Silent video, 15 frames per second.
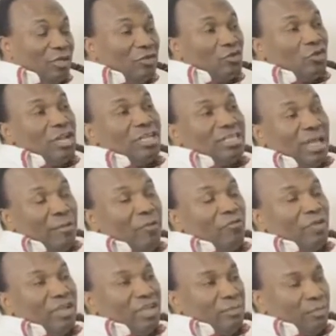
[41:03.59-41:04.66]
during the time
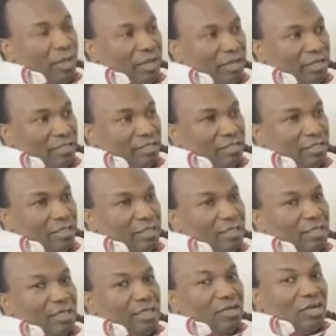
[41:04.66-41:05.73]
of independence,
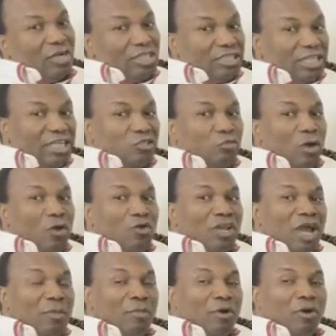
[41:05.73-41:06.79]
Christians were
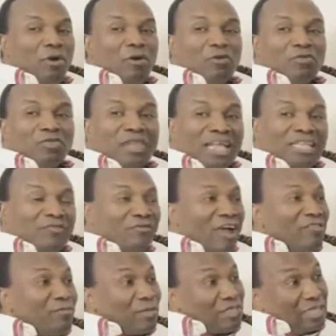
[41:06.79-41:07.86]
only about
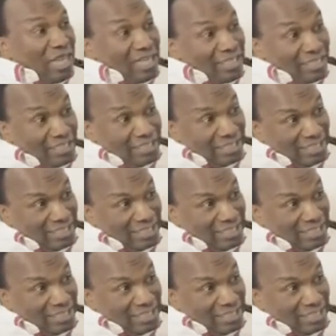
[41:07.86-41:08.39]
35%